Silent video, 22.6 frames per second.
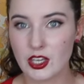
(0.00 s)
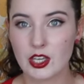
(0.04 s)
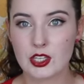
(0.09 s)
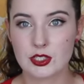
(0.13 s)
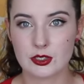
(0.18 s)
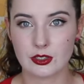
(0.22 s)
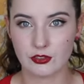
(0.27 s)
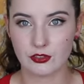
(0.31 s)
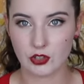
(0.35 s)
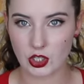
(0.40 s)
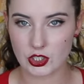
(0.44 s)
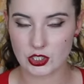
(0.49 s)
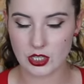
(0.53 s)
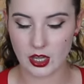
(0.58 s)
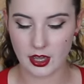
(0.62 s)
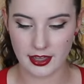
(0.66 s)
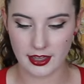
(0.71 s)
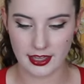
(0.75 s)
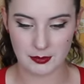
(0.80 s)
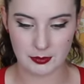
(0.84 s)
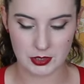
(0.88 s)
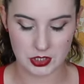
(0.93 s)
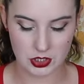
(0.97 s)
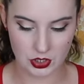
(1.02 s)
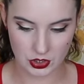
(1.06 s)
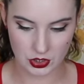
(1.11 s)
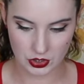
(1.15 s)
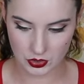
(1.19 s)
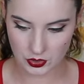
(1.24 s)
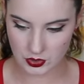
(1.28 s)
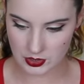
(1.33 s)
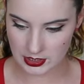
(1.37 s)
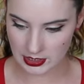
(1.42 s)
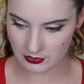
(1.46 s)
so I've got time to
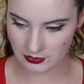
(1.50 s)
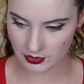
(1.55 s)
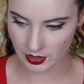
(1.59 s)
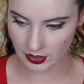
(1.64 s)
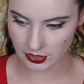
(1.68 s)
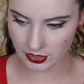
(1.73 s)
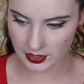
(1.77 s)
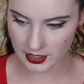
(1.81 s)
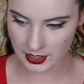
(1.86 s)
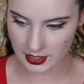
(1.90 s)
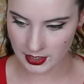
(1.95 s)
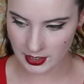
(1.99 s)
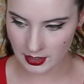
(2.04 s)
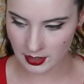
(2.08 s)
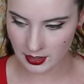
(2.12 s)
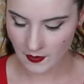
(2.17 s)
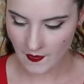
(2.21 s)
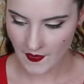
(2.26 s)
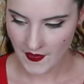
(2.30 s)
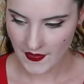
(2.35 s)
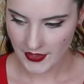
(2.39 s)
use everything.